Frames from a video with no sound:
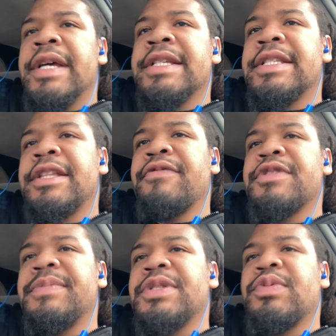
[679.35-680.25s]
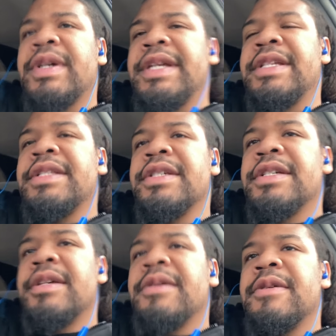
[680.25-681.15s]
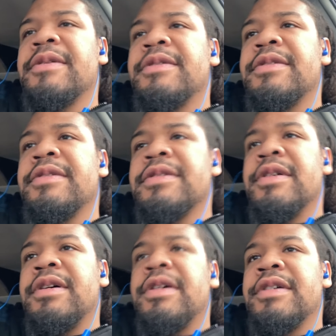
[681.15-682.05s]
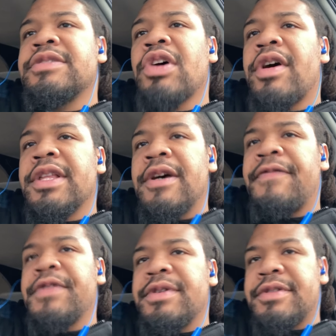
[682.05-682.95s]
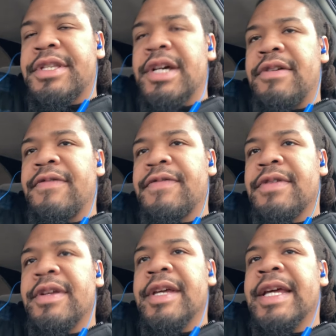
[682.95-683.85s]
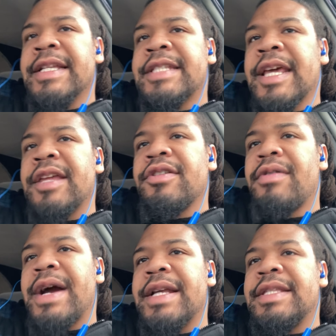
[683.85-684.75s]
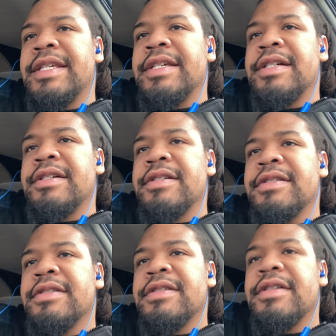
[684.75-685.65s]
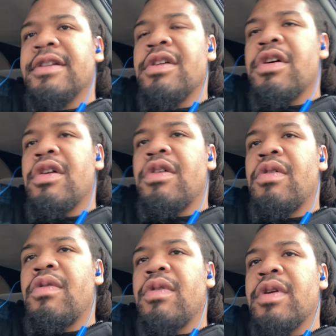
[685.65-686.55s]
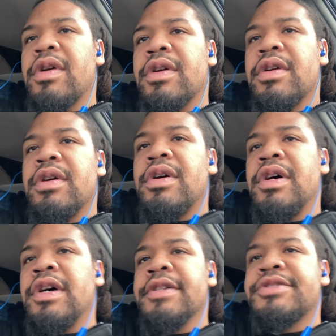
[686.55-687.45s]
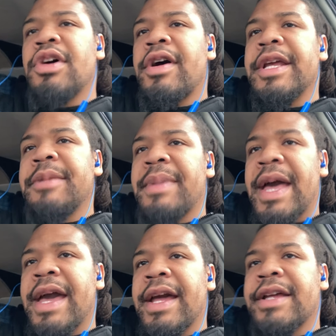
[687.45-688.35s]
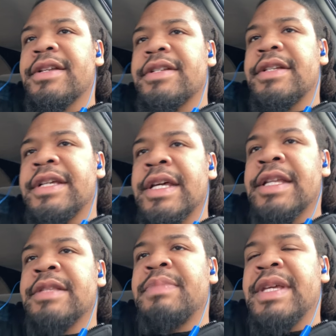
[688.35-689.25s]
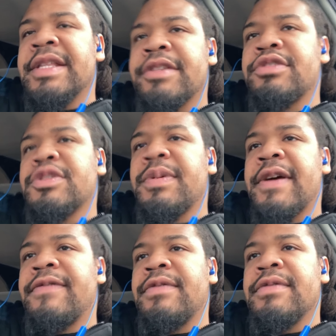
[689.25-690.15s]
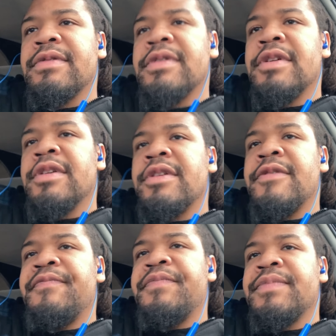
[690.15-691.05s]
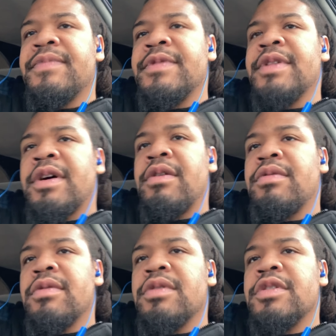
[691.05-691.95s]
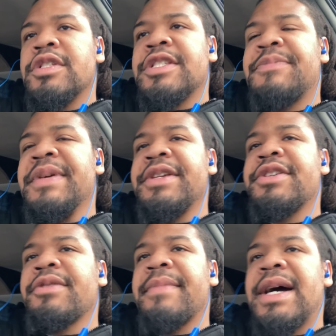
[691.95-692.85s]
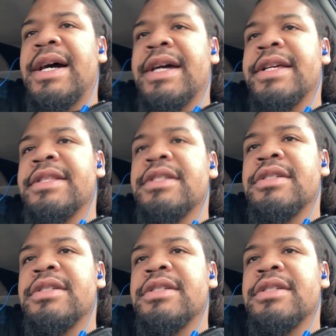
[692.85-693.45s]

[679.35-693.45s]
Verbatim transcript: it's a difference between uh, talking up for yourself and saying your idea or uh, talking back and being disrespectful. You know, speak your mind.